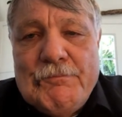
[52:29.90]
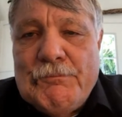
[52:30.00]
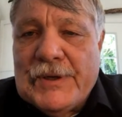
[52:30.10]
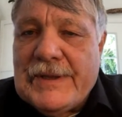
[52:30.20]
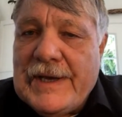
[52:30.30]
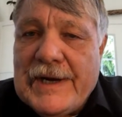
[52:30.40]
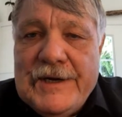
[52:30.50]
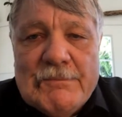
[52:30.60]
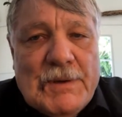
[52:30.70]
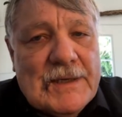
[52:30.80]
Put that on
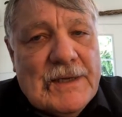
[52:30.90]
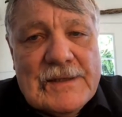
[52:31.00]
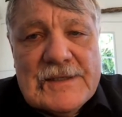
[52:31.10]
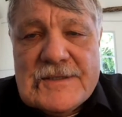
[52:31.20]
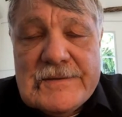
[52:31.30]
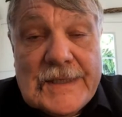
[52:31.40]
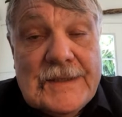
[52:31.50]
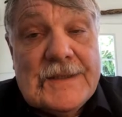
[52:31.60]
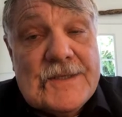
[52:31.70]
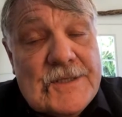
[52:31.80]
your bucket list.
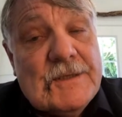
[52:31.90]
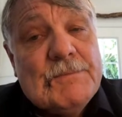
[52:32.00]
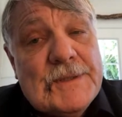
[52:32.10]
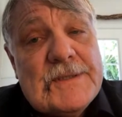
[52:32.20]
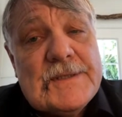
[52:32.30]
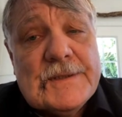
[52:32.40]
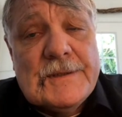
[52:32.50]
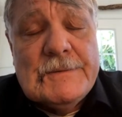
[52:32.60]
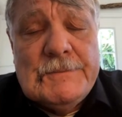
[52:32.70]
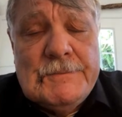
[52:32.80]
Thailand's a good place to go.